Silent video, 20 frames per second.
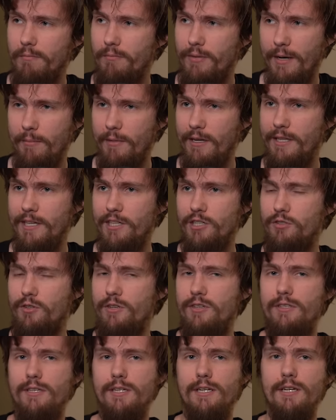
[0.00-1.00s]
primarily
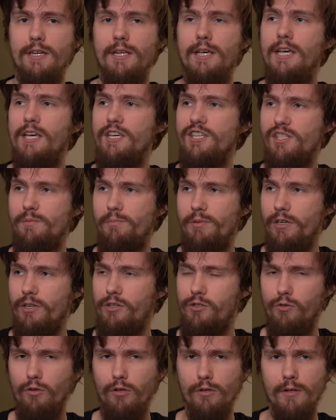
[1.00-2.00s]
interested in
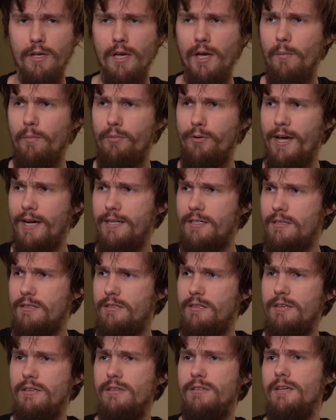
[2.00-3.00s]
spiritual
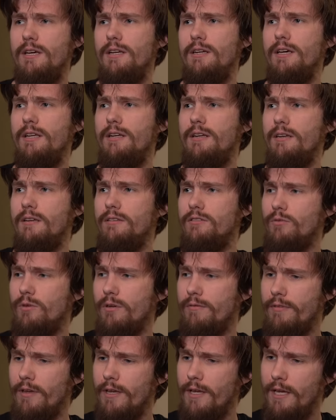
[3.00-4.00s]
practices and sort
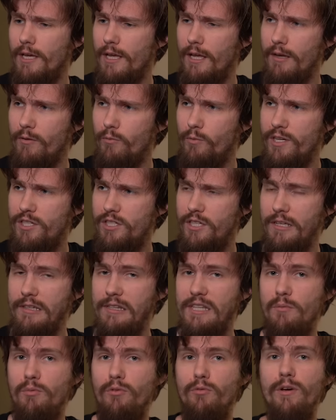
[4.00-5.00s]
of
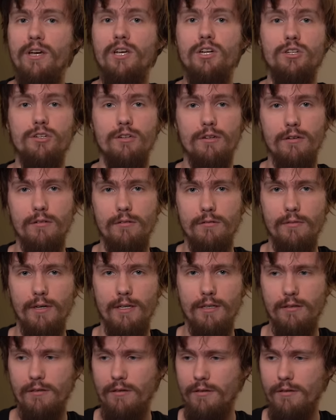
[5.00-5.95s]
reaching liberation, right?